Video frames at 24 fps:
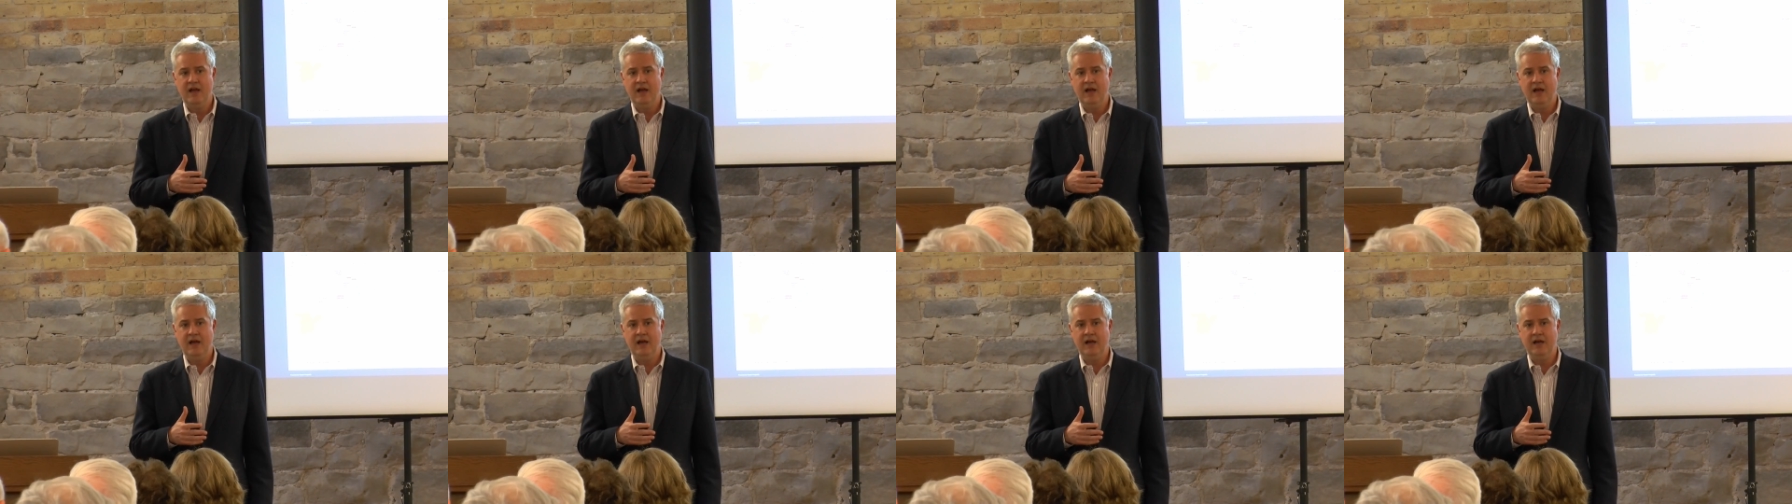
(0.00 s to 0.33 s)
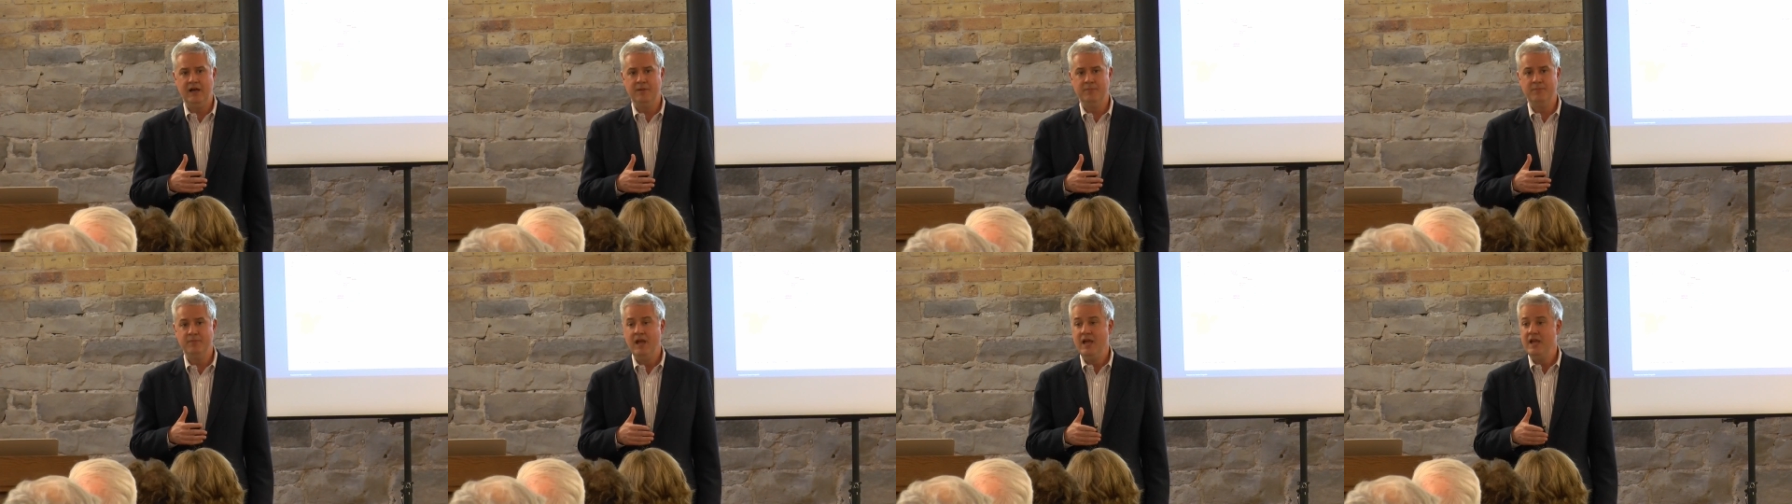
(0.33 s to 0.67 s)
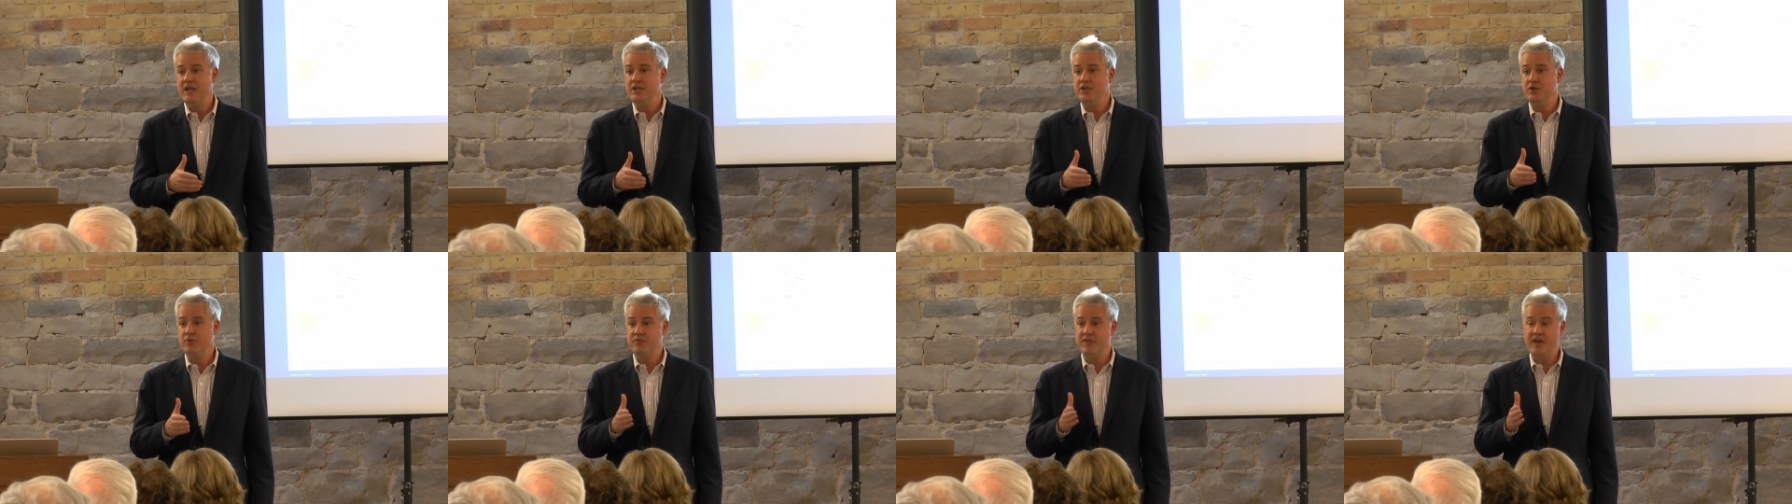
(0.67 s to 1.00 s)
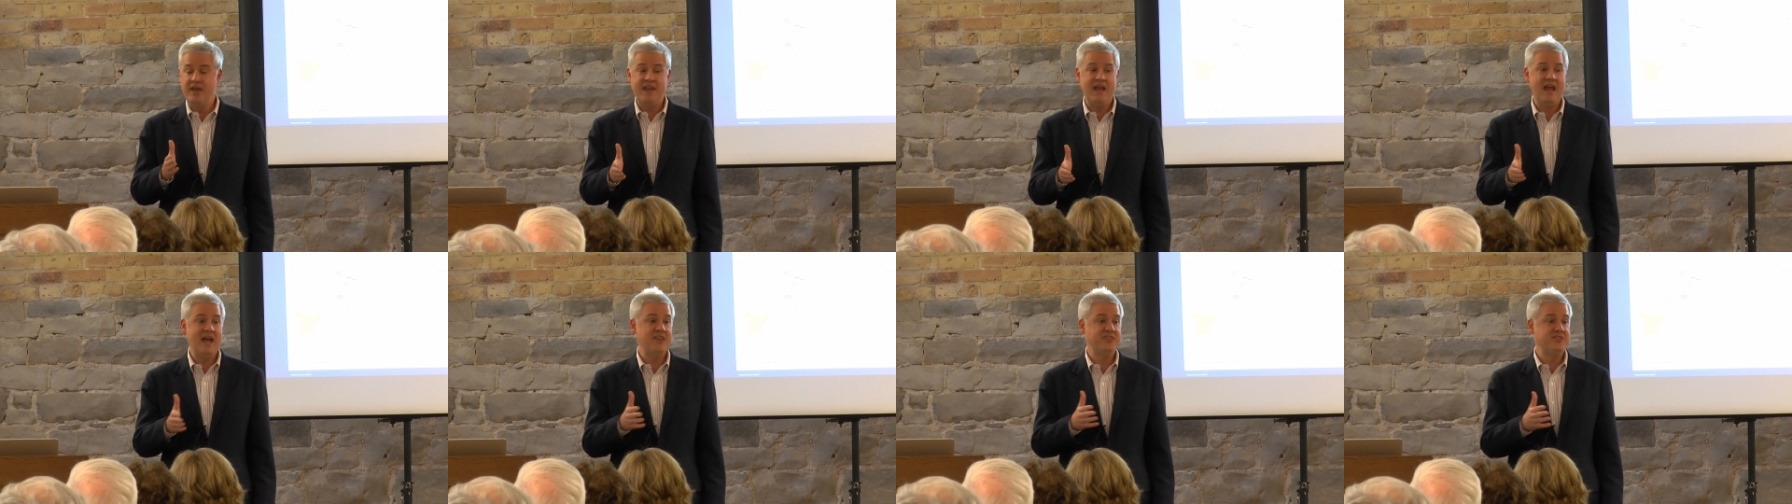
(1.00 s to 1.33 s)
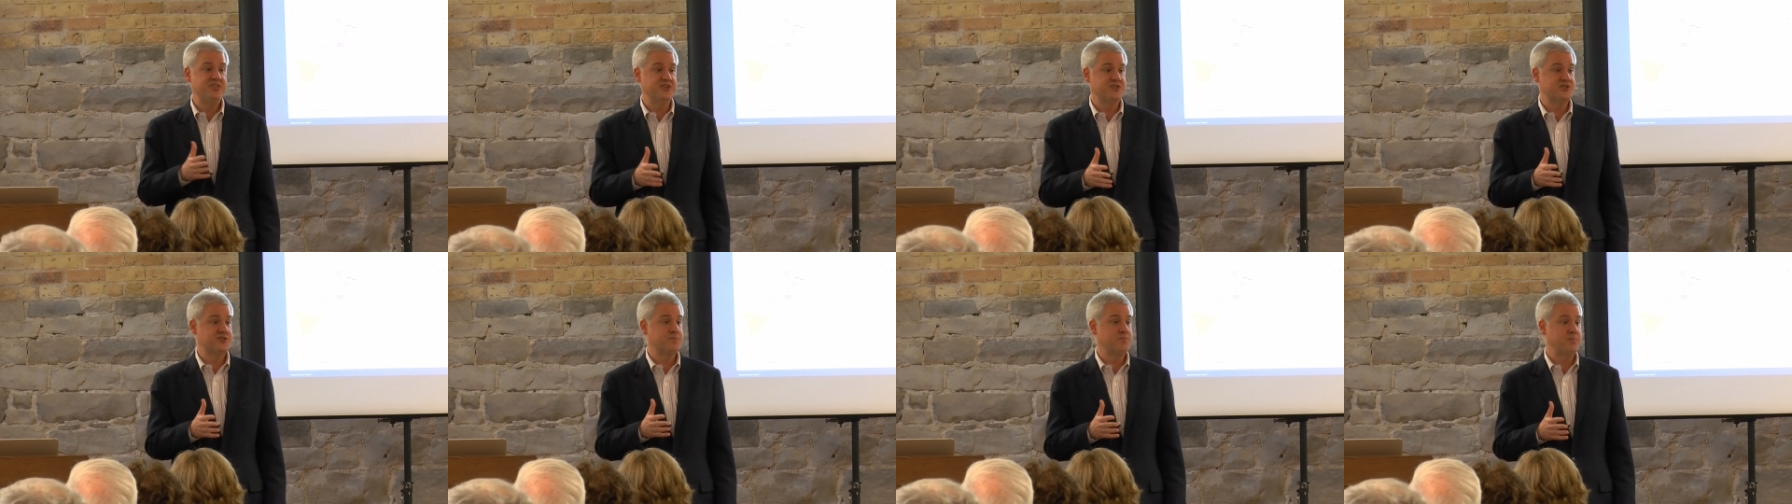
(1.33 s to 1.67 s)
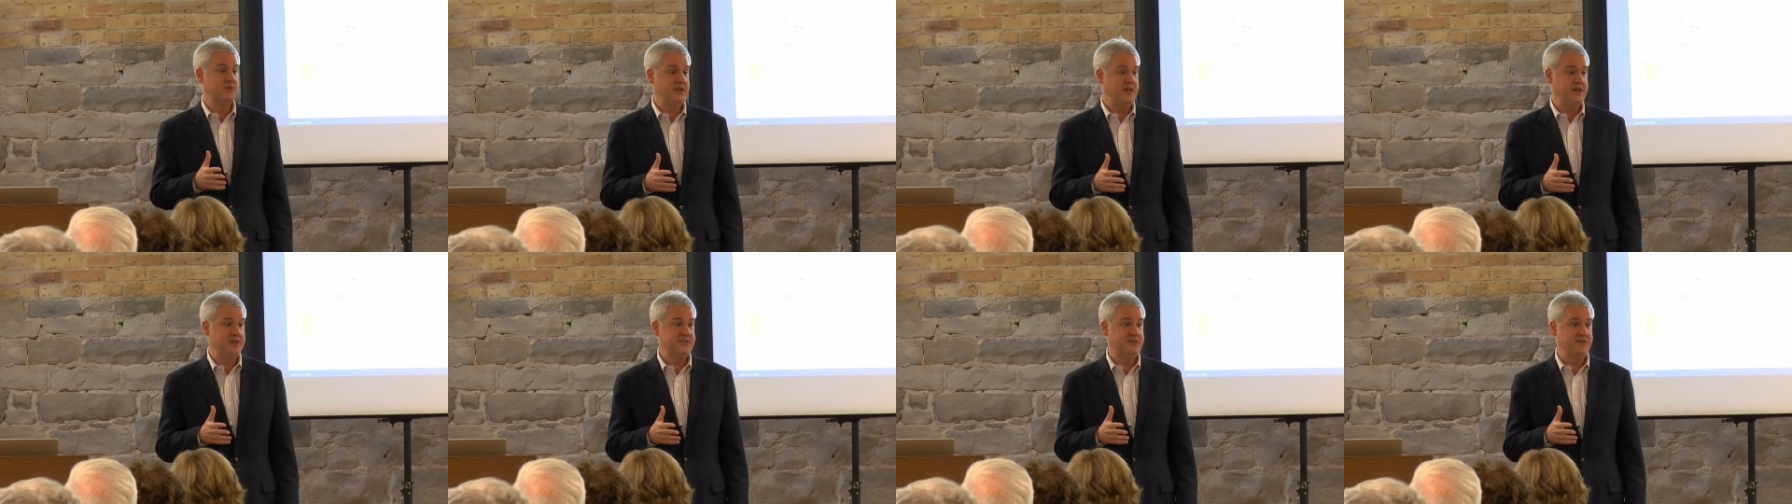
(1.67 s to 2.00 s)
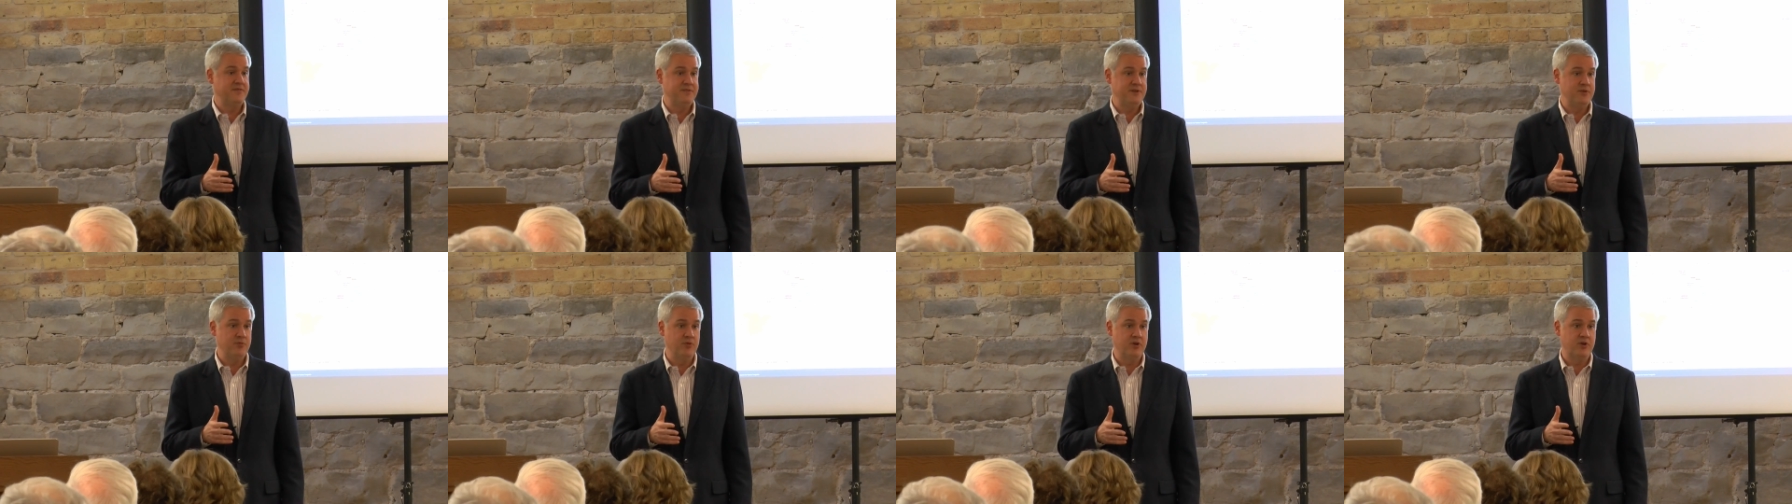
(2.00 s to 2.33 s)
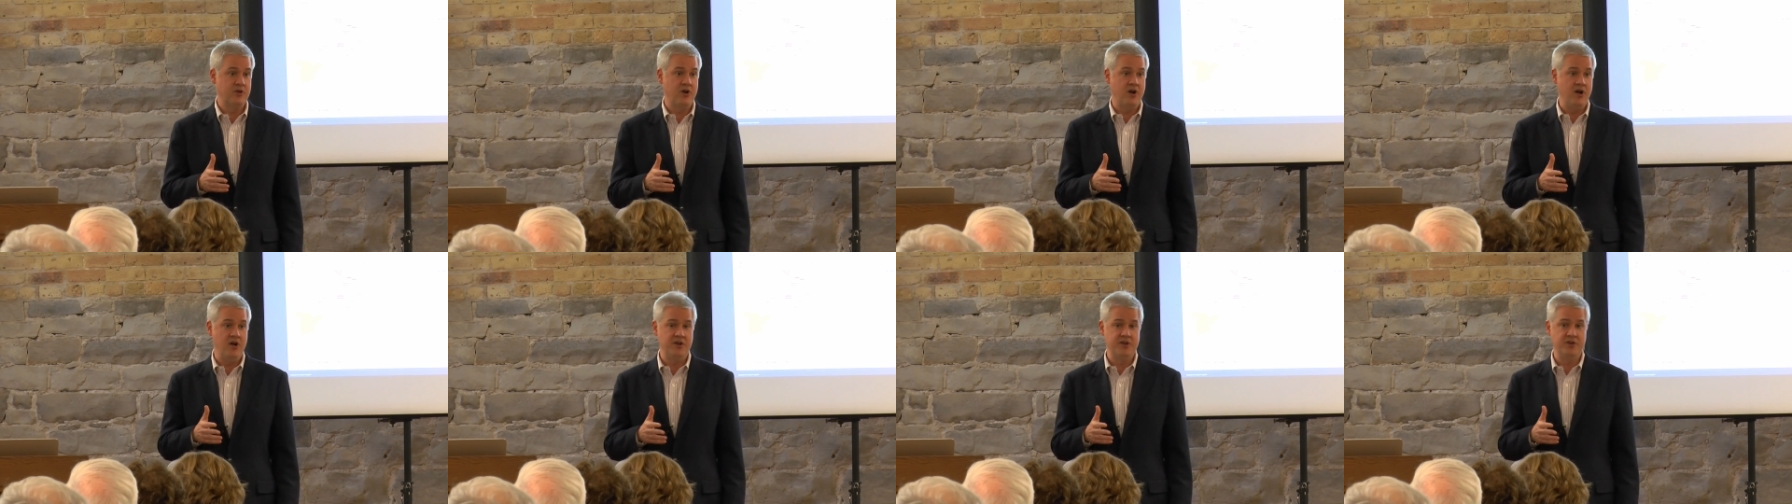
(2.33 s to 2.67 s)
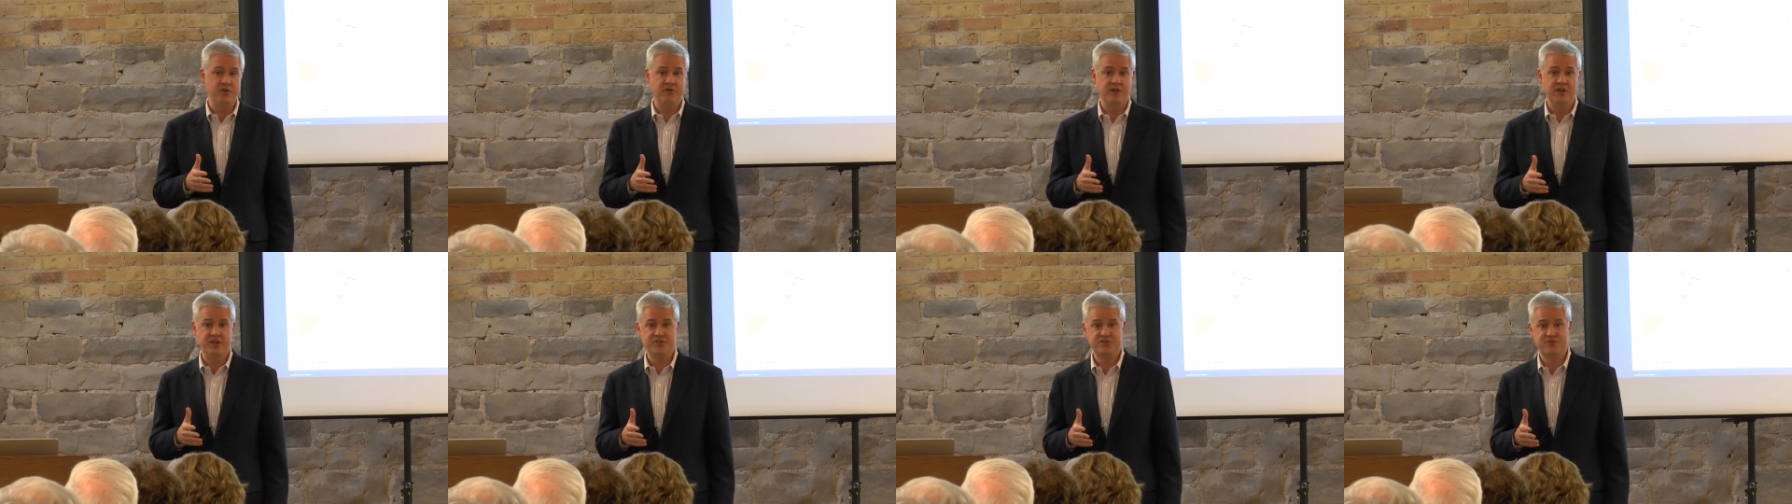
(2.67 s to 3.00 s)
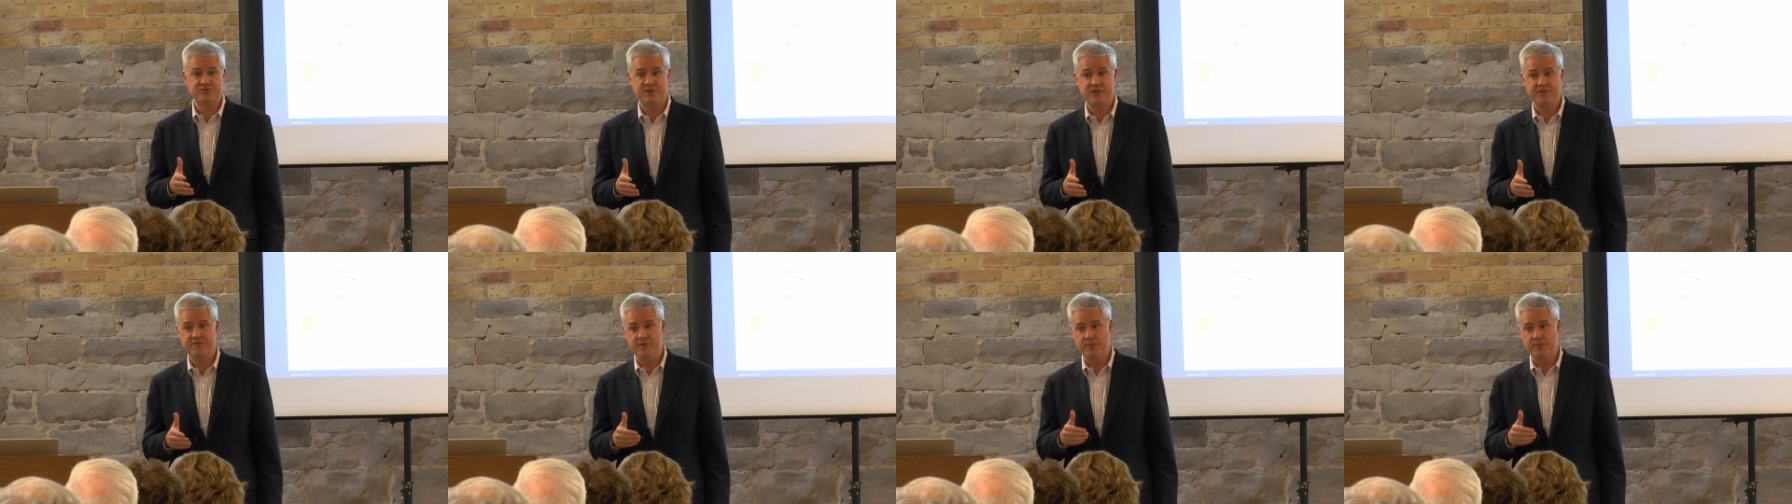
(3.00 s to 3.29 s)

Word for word: Uh, you then had the split, if you recall your history,